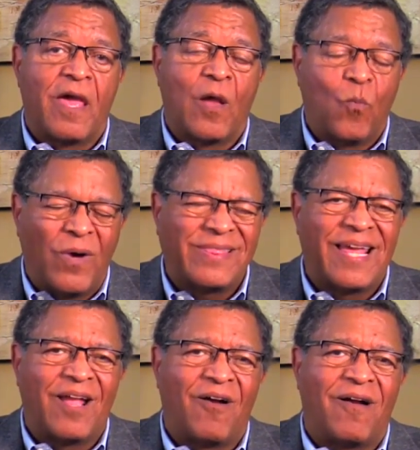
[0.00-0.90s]
and what
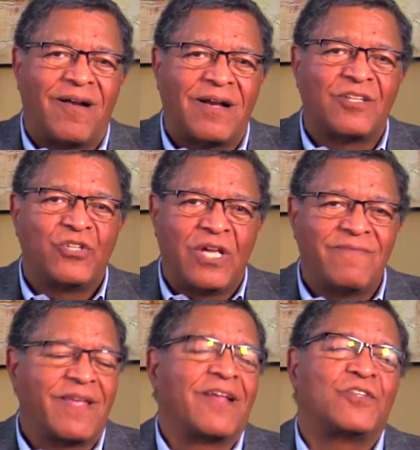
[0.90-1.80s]
they are
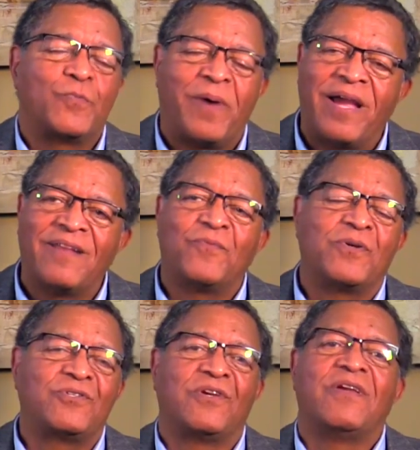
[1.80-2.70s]
achieving. In spite of
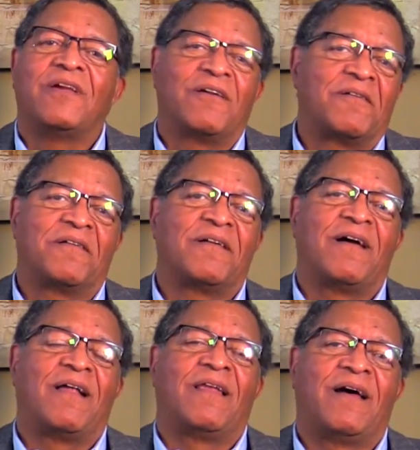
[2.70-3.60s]
what you hear,
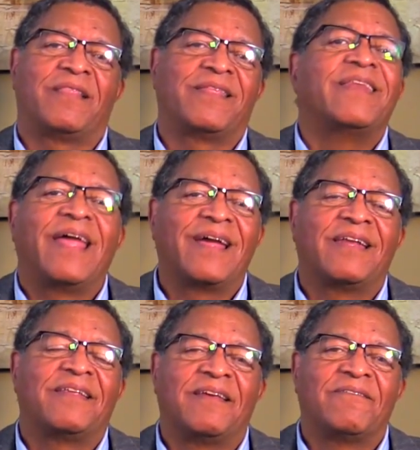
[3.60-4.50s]
a lot the
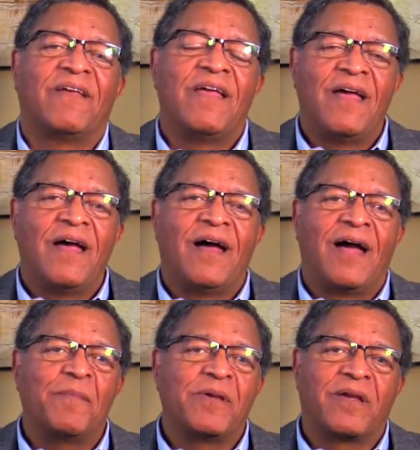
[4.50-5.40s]
negative,
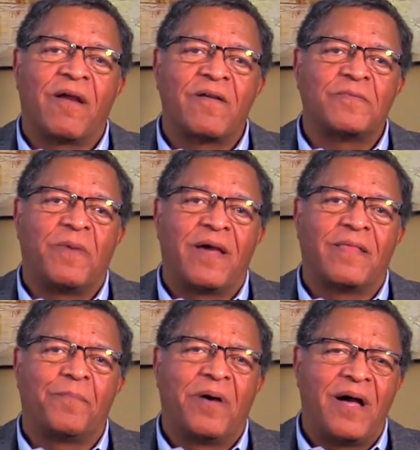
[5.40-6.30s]
I'm encouraged by
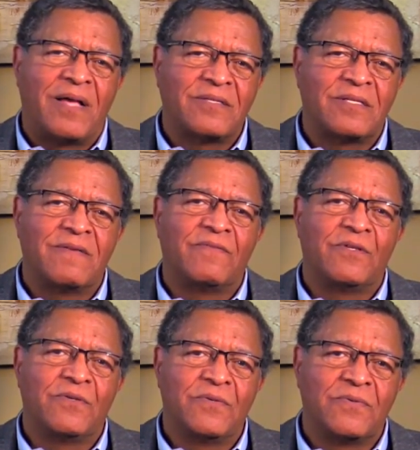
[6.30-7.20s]
the positive
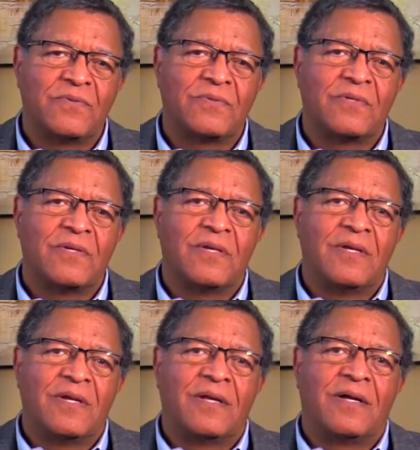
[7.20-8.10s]
news,
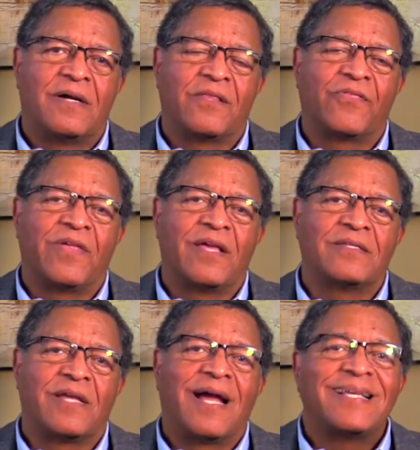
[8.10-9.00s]
uh, the
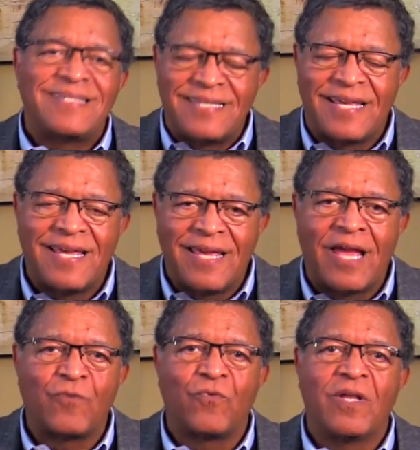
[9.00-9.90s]
things that I see
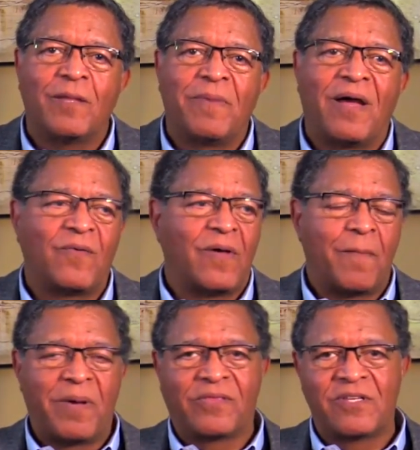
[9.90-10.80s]
and read about,
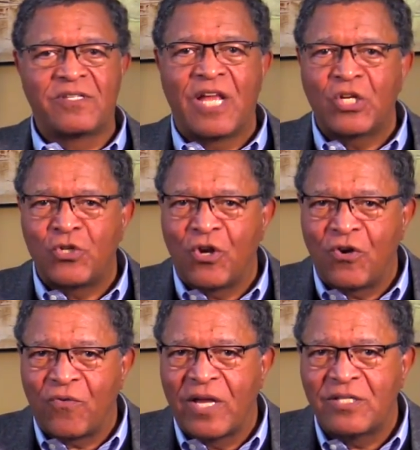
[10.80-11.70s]
about this next
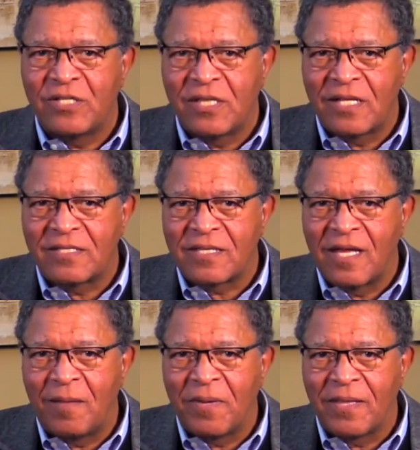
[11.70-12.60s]
generation that's
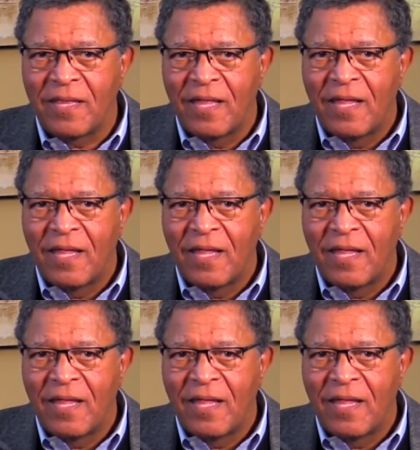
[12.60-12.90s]
coming